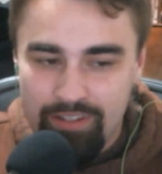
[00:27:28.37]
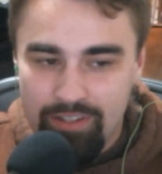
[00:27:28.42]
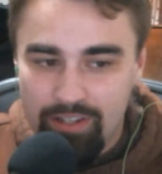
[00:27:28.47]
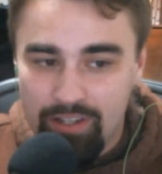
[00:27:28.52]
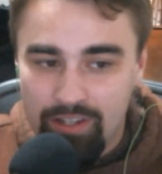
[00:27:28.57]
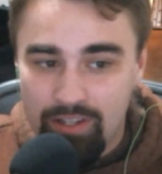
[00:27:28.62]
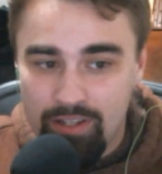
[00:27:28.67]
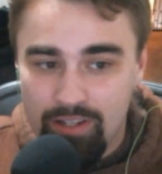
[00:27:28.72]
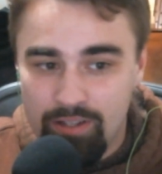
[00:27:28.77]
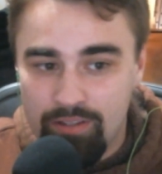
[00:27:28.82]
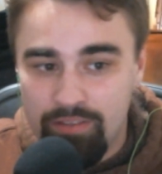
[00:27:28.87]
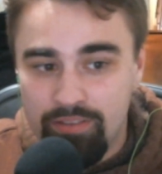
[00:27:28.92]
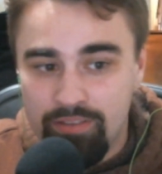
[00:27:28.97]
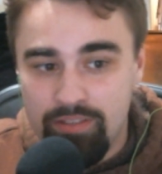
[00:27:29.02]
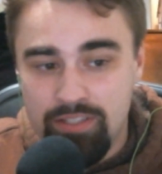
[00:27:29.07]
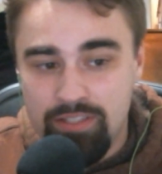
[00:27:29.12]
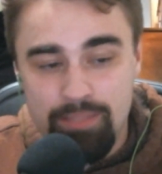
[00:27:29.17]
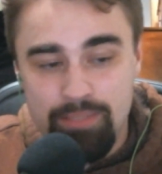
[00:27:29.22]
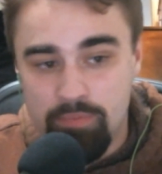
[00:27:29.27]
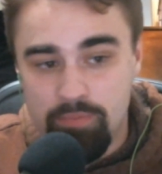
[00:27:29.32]
The
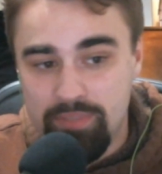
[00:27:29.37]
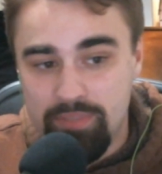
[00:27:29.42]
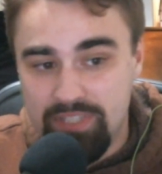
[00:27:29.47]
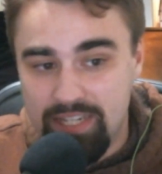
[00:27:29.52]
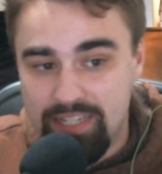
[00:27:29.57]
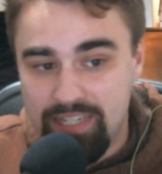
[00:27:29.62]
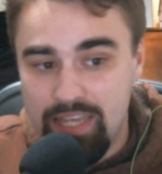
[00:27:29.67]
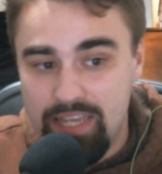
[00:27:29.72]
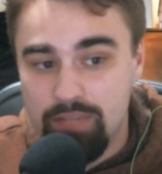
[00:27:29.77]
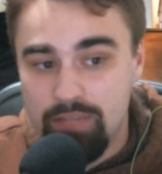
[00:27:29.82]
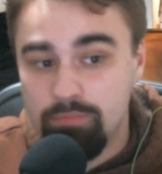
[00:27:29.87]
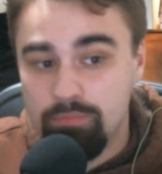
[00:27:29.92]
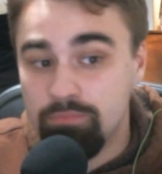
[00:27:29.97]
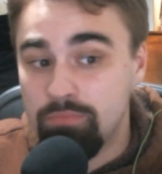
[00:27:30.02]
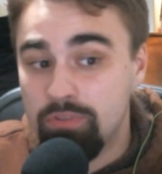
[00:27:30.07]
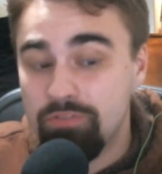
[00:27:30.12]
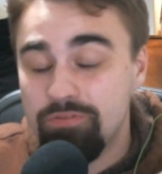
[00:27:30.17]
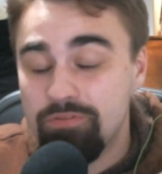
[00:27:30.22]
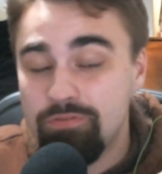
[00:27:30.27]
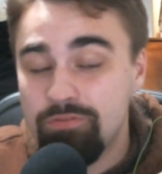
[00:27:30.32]
supplements I take
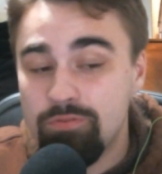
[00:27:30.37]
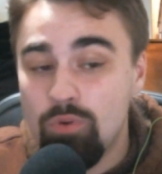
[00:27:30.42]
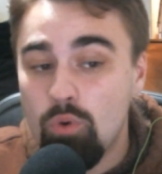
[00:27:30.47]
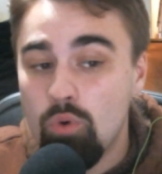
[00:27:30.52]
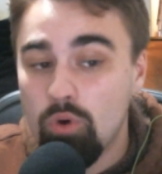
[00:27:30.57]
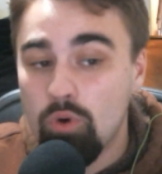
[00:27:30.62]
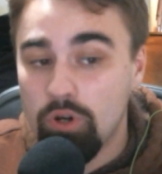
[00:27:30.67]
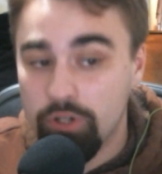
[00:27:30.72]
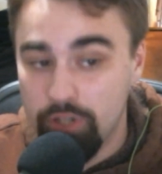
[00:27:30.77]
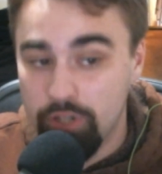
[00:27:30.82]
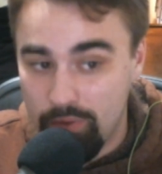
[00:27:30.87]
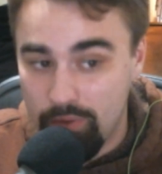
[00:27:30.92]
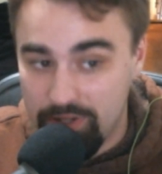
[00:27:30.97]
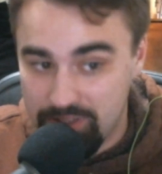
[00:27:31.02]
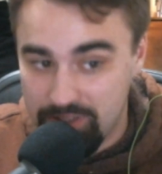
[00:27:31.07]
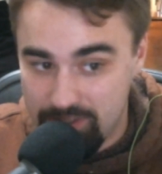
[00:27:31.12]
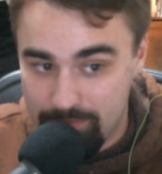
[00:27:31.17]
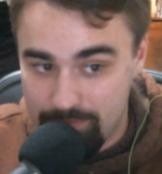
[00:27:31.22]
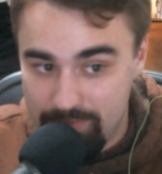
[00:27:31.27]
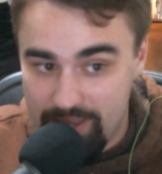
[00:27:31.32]
before
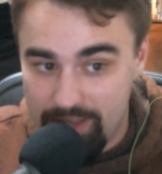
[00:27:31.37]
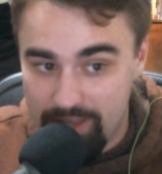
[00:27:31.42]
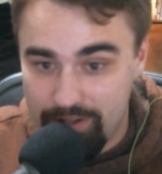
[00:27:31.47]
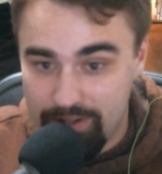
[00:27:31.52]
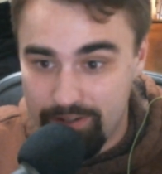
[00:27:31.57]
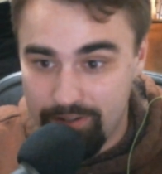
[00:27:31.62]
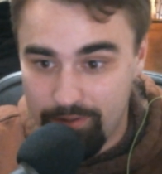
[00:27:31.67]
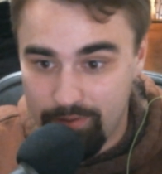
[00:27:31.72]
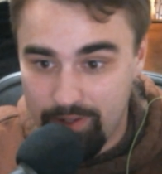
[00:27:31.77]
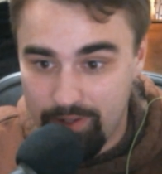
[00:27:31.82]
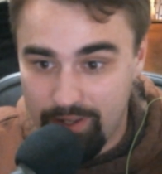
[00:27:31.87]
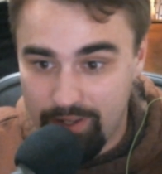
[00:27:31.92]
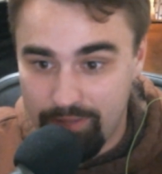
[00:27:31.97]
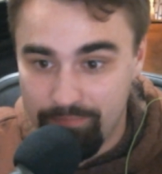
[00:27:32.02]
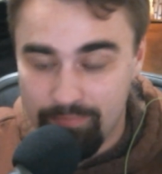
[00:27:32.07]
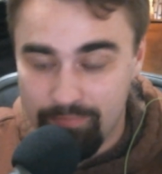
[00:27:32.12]
going to bed, okay?